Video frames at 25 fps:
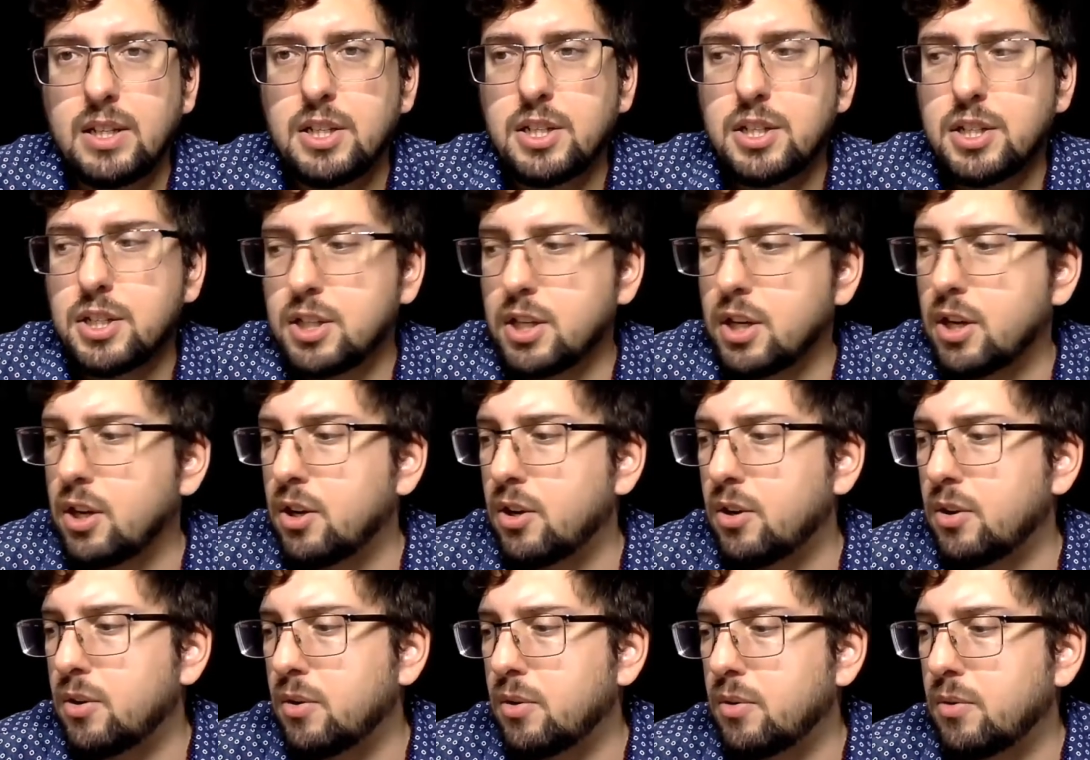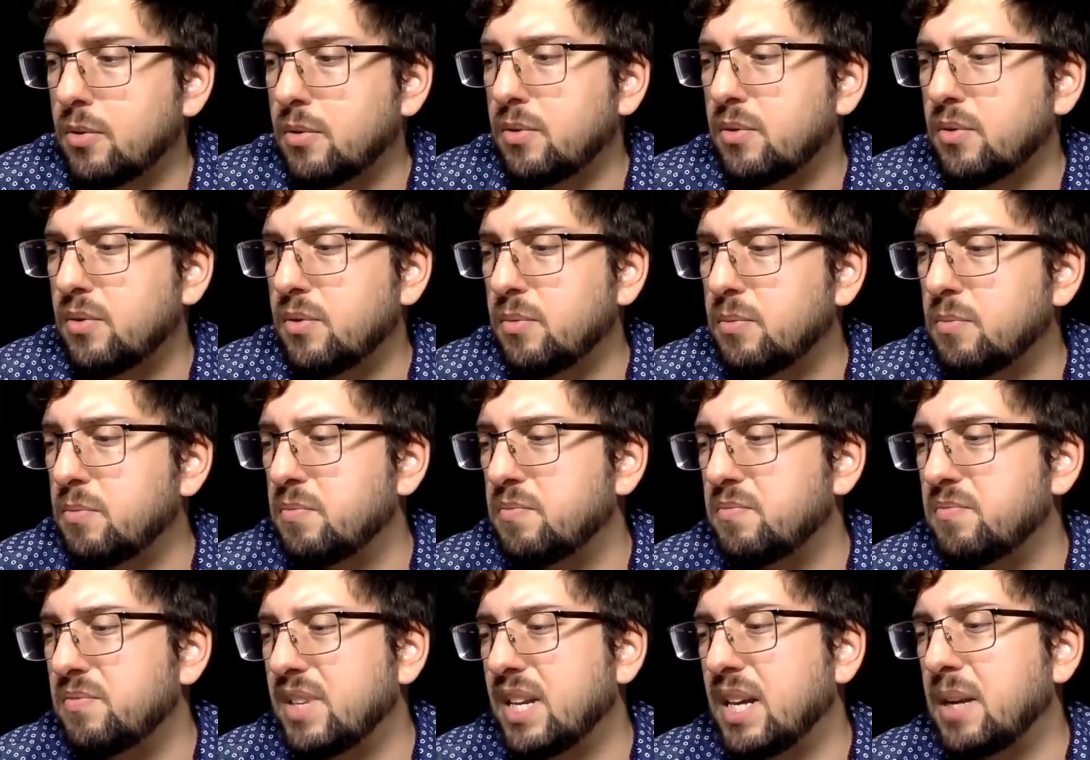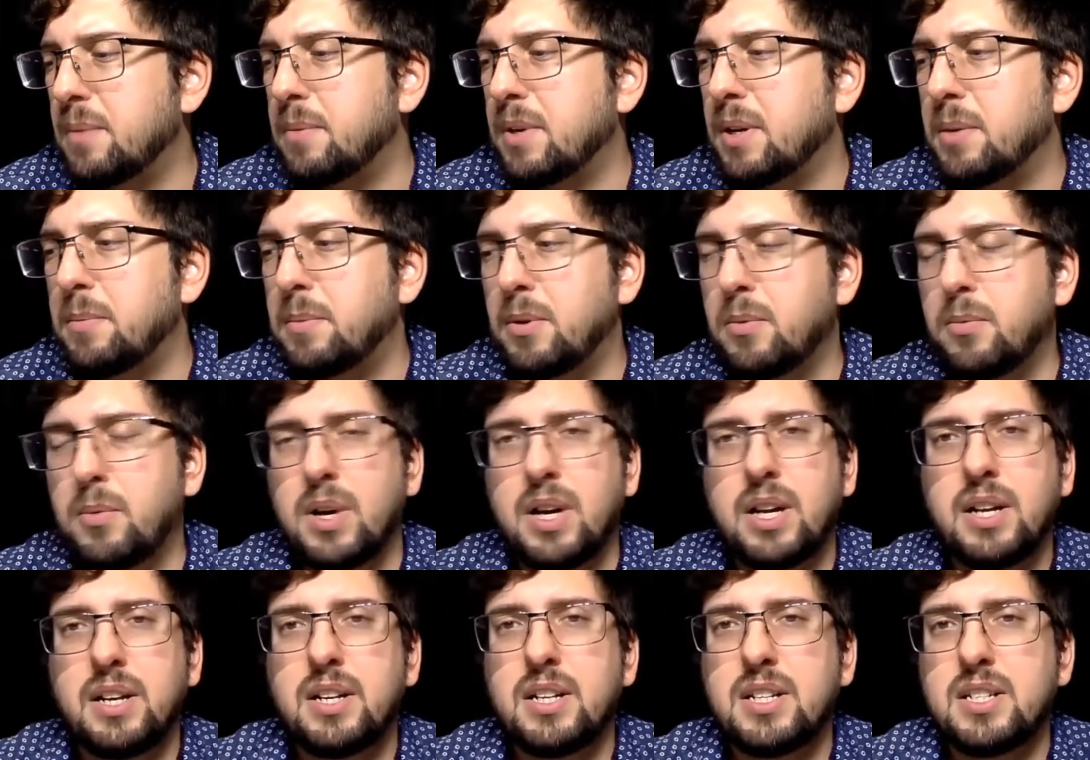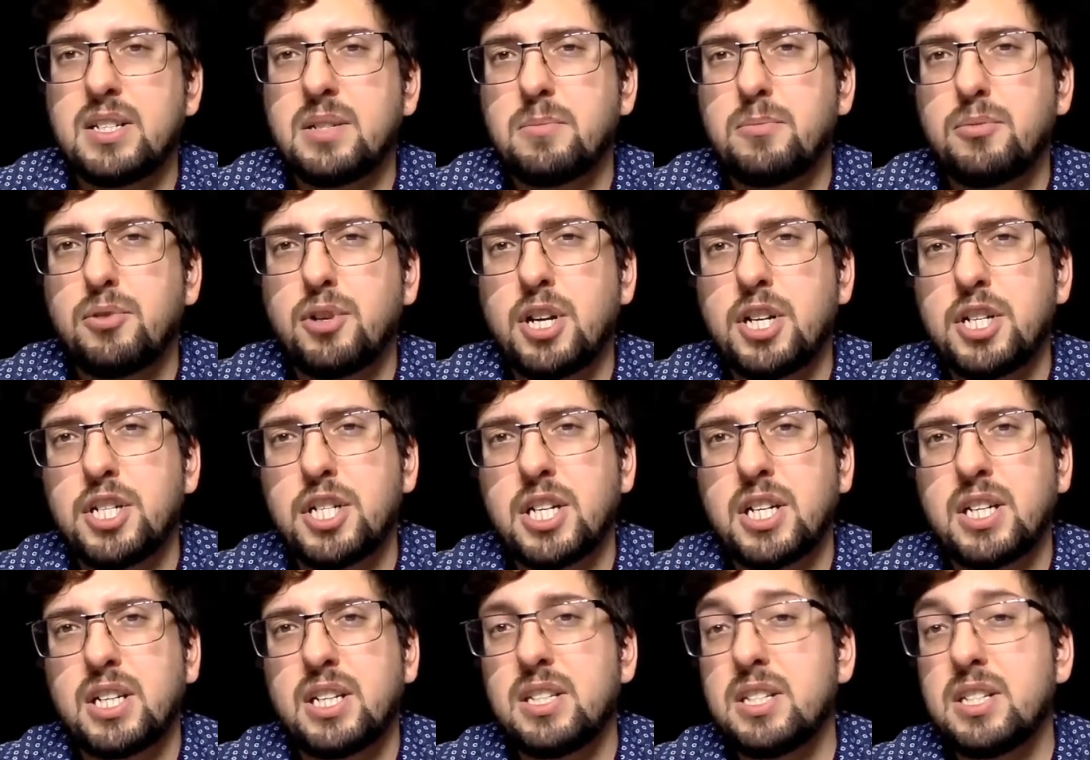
So that might be why it doesn't project.